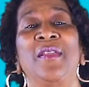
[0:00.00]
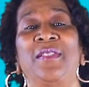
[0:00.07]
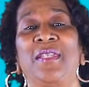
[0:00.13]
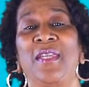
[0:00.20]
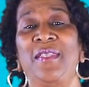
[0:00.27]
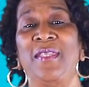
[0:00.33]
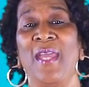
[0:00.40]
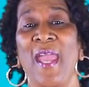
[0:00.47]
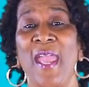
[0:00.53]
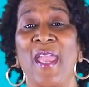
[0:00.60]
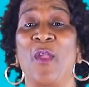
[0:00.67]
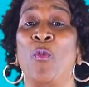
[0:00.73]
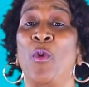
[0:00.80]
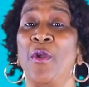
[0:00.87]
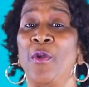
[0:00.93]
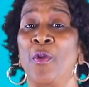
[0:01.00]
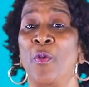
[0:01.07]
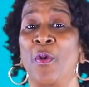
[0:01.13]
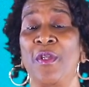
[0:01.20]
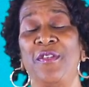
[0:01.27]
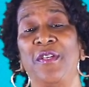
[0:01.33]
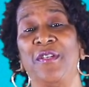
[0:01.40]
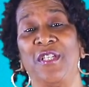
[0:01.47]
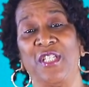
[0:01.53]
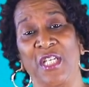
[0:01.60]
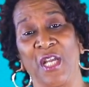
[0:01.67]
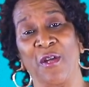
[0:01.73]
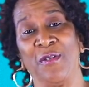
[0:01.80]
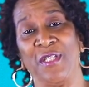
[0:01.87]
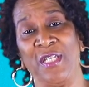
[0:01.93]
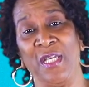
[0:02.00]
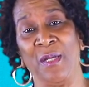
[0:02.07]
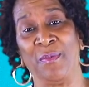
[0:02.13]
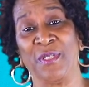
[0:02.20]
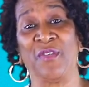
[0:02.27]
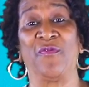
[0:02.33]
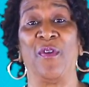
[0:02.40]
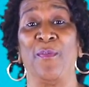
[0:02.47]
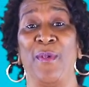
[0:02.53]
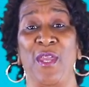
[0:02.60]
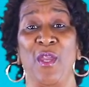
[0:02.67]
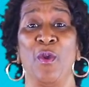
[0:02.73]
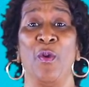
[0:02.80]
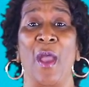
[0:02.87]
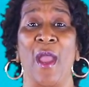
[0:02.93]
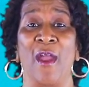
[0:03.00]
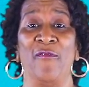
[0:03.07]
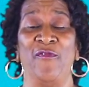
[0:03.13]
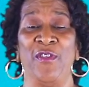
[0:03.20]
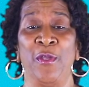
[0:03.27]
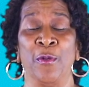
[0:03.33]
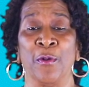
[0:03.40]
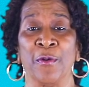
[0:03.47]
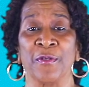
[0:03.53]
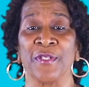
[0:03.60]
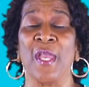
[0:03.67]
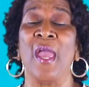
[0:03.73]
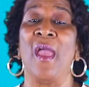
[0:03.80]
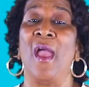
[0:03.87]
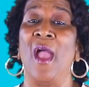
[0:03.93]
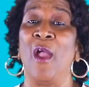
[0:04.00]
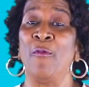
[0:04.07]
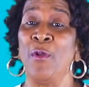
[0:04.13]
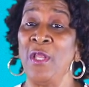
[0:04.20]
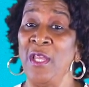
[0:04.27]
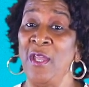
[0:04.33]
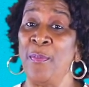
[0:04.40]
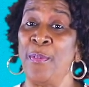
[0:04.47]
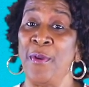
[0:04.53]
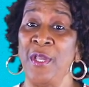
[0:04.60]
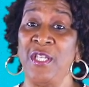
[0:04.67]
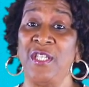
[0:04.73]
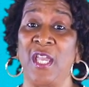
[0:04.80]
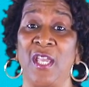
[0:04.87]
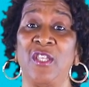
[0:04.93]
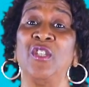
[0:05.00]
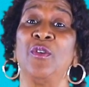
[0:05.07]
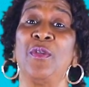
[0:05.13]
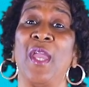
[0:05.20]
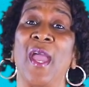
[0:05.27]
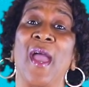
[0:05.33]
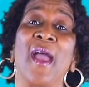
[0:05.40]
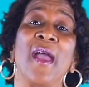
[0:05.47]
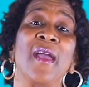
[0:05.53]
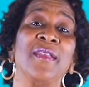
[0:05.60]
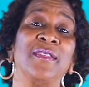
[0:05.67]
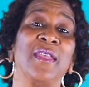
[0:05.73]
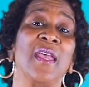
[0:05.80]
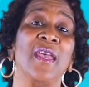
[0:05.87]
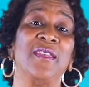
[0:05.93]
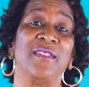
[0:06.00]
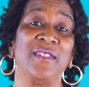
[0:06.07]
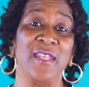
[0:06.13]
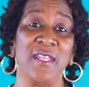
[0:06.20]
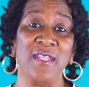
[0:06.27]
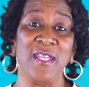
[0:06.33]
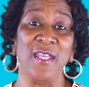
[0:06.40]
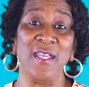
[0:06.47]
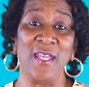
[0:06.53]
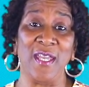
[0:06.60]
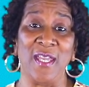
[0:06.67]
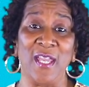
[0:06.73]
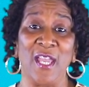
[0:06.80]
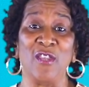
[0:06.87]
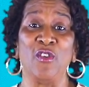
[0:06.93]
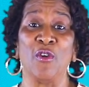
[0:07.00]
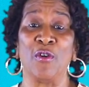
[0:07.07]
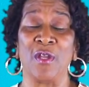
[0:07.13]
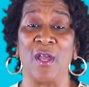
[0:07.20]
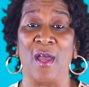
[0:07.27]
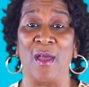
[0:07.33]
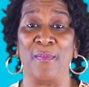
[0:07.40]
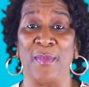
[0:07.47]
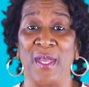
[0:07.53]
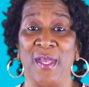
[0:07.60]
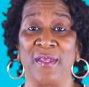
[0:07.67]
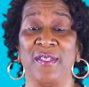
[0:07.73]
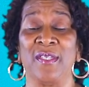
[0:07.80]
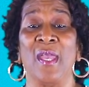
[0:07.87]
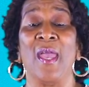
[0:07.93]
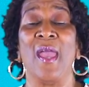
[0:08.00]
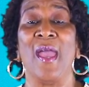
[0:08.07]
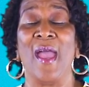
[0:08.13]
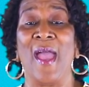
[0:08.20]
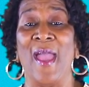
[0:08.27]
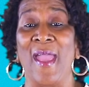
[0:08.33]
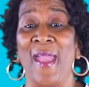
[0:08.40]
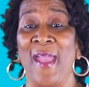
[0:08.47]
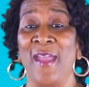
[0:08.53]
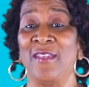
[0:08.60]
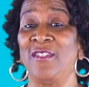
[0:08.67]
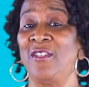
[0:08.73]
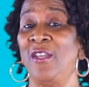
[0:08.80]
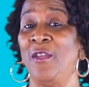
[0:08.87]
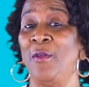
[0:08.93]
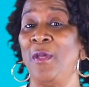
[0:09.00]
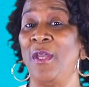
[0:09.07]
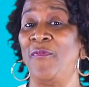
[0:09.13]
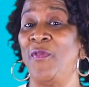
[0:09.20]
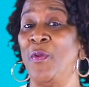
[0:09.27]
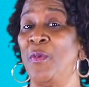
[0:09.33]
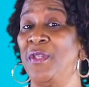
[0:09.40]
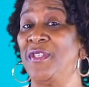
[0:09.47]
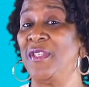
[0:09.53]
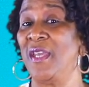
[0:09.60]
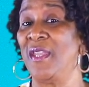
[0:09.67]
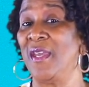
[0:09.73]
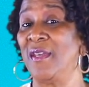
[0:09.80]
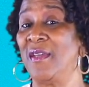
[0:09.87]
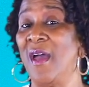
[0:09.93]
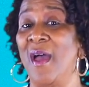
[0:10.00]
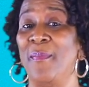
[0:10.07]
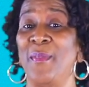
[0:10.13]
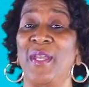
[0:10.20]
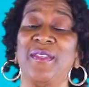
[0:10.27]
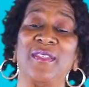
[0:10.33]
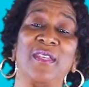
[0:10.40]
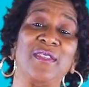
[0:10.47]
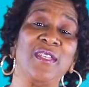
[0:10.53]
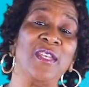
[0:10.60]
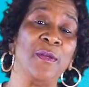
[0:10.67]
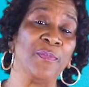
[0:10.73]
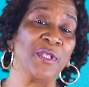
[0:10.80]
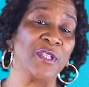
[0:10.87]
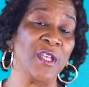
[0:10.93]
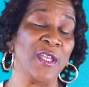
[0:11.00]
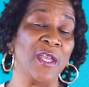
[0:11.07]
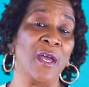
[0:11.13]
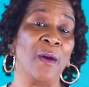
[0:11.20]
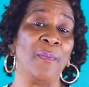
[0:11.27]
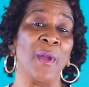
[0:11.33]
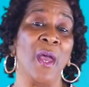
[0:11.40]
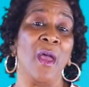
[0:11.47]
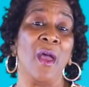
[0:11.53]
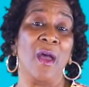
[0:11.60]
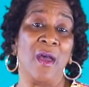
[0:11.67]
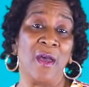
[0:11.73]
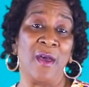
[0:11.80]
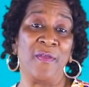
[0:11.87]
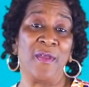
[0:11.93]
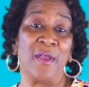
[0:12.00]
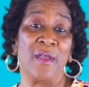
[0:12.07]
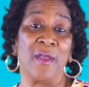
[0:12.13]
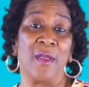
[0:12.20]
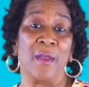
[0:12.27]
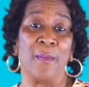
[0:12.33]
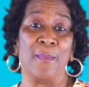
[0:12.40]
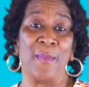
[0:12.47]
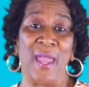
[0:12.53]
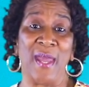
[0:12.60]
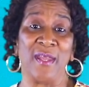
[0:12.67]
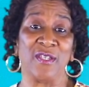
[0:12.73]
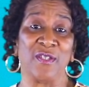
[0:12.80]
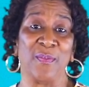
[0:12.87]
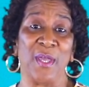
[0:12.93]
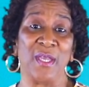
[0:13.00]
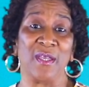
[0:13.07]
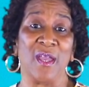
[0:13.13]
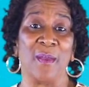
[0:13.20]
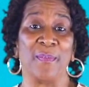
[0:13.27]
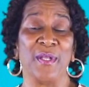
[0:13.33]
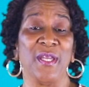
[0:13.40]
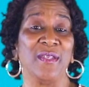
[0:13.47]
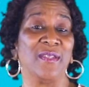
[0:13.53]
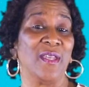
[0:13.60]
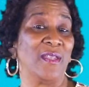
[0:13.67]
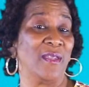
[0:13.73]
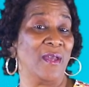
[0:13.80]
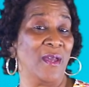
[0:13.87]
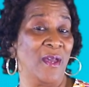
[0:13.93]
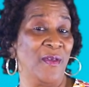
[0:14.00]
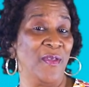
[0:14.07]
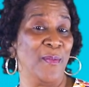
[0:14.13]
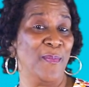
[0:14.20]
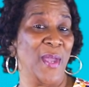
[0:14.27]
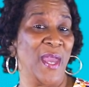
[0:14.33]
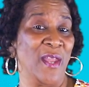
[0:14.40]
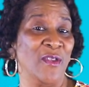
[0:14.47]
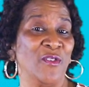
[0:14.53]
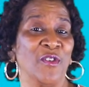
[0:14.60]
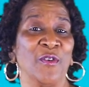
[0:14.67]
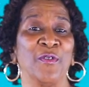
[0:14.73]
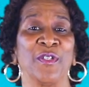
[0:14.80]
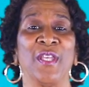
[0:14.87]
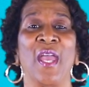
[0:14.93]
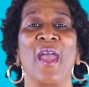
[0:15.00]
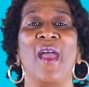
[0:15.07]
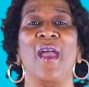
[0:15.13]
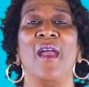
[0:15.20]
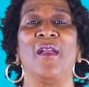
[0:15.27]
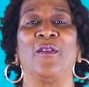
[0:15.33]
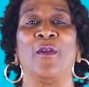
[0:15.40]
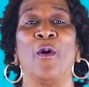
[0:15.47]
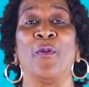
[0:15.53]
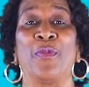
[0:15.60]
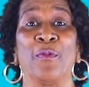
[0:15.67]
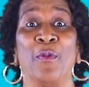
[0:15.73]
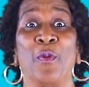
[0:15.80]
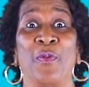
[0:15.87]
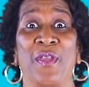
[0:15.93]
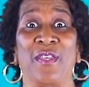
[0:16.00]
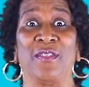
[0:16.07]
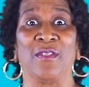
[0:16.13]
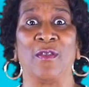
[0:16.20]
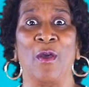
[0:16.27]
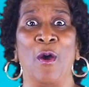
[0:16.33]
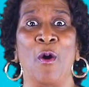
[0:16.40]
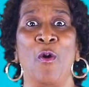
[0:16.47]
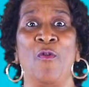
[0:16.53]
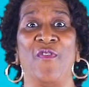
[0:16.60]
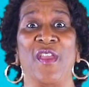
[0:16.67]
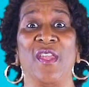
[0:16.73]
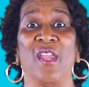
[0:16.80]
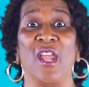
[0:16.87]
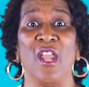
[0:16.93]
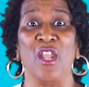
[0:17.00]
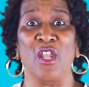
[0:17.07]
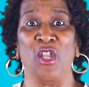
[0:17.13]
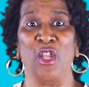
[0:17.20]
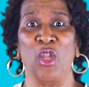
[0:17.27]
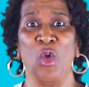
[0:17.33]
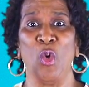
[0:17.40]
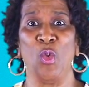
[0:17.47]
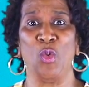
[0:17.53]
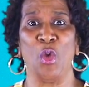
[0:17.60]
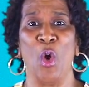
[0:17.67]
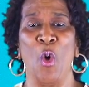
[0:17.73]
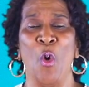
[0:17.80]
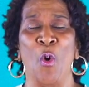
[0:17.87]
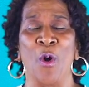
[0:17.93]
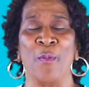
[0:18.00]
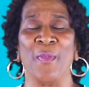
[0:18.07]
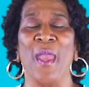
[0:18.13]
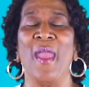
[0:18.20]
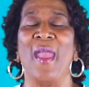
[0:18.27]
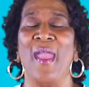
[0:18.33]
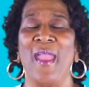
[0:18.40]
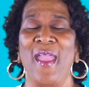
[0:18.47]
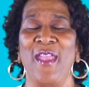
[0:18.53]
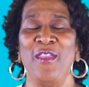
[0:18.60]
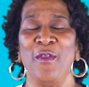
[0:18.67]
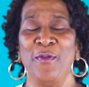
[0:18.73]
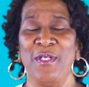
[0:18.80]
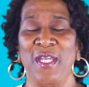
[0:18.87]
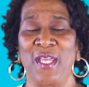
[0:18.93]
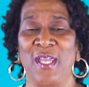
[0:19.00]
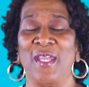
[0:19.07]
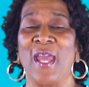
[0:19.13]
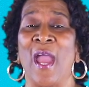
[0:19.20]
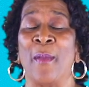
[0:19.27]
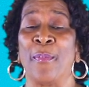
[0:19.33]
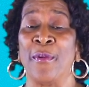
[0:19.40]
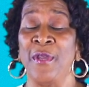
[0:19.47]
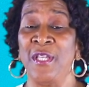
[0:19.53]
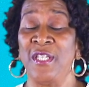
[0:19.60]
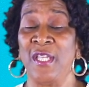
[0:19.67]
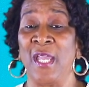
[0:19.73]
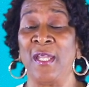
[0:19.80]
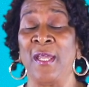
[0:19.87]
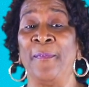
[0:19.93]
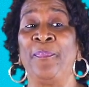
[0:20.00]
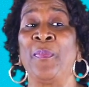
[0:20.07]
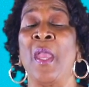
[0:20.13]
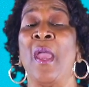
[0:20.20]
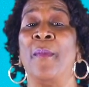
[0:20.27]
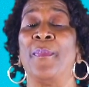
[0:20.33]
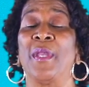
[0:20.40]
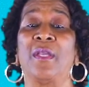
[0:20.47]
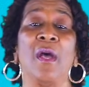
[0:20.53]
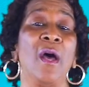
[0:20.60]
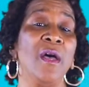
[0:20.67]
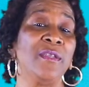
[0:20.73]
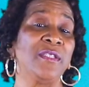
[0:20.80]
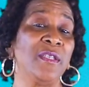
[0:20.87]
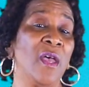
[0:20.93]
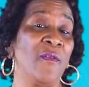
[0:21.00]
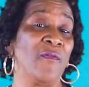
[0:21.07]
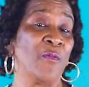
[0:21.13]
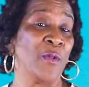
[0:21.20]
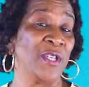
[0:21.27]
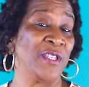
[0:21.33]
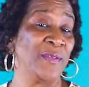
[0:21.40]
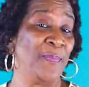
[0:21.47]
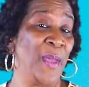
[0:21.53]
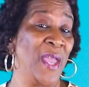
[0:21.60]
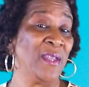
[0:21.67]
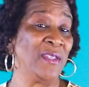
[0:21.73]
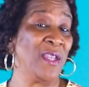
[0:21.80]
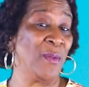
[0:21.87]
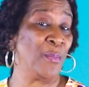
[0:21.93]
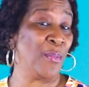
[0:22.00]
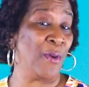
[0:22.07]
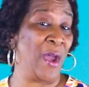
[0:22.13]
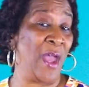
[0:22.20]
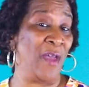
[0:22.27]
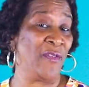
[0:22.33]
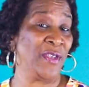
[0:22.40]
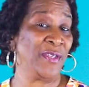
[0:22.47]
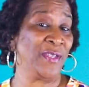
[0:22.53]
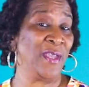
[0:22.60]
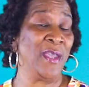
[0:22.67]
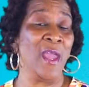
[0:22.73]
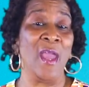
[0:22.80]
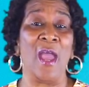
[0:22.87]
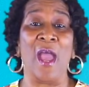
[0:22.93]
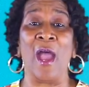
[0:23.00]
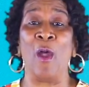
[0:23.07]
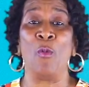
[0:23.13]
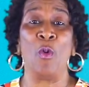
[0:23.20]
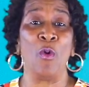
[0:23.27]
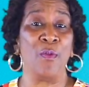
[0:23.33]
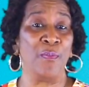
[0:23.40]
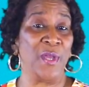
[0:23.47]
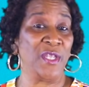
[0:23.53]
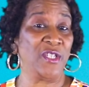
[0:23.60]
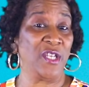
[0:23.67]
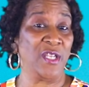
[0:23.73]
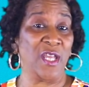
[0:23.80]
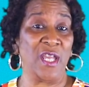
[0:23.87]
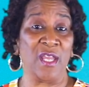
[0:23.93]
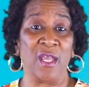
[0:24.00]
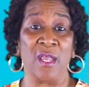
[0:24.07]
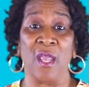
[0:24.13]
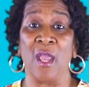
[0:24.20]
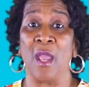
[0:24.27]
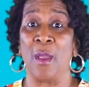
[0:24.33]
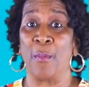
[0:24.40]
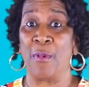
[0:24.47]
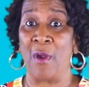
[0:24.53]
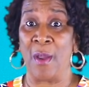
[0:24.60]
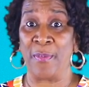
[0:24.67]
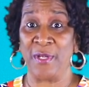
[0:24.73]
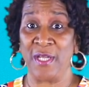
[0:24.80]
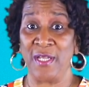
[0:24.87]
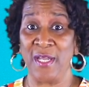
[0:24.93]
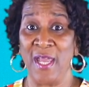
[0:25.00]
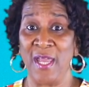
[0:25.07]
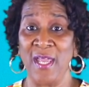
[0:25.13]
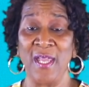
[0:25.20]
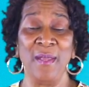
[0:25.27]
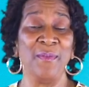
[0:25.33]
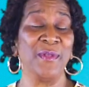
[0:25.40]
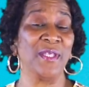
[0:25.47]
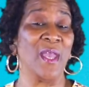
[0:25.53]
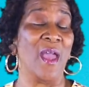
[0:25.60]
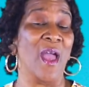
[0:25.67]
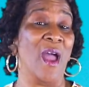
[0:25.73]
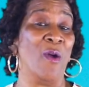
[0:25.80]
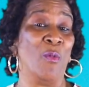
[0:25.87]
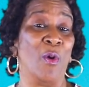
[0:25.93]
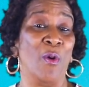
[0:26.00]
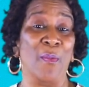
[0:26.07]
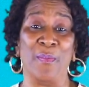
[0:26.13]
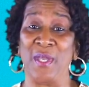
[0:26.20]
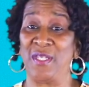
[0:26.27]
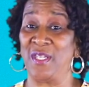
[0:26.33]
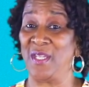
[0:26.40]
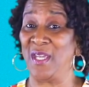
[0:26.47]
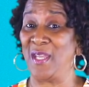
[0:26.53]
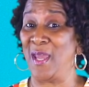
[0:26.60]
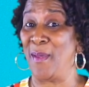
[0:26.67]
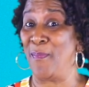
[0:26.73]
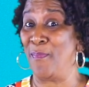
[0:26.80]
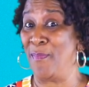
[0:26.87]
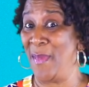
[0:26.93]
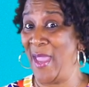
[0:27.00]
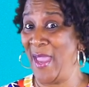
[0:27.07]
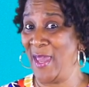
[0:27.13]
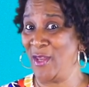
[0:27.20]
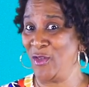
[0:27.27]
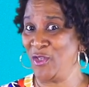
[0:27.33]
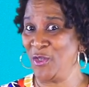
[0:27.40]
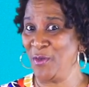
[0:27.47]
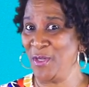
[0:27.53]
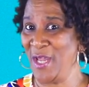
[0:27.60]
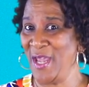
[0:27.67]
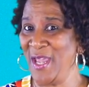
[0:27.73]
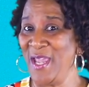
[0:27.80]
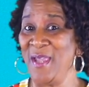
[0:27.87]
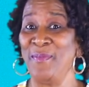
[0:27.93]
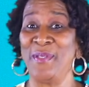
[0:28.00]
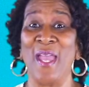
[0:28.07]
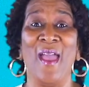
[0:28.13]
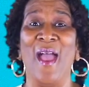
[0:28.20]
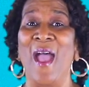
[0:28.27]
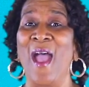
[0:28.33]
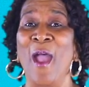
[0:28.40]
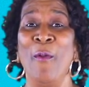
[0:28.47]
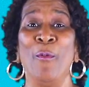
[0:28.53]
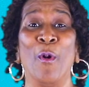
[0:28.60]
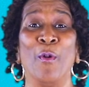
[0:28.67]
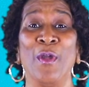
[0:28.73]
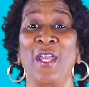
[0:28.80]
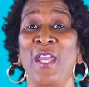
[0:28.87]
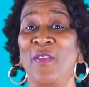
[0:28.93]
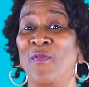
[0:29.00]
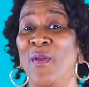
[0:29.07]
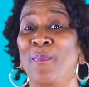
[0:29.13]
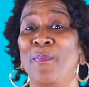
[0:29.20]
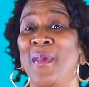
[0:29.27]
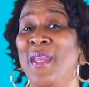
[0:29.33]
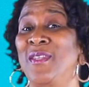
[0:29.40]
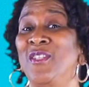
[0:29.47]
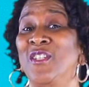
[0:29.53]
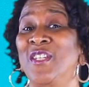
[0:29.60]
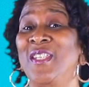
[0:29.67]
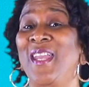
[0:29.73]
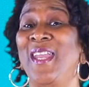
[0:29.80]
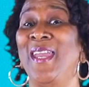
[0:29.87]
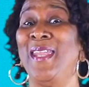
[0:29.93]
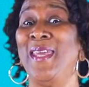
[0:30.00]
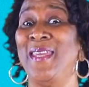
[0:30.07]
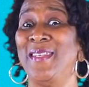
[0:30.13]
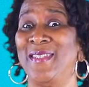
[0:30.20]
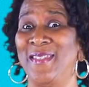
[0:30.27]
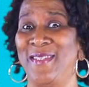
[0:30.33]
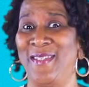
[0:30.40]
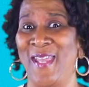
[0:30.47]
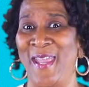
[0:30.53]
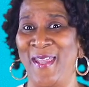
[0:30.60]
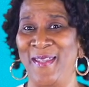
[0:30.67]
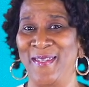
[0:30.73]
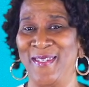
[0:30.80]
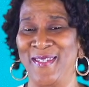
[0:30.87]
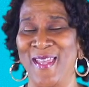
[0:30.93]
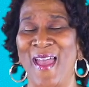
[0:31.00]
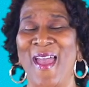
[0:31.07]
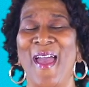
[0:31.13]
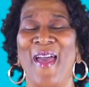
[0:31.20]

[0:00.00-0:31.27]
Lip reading: Today, we're going to share tips from you, our viewers. I really appreciate you guys sending in your comments. I ask you if you would send in comments and tips to help other management companies and other managers go through this COVID new norm. And you did, I appreciate it. Because of respect and privacy, I won't mention any property names, I won't mention any manager names, I won't even mention any states.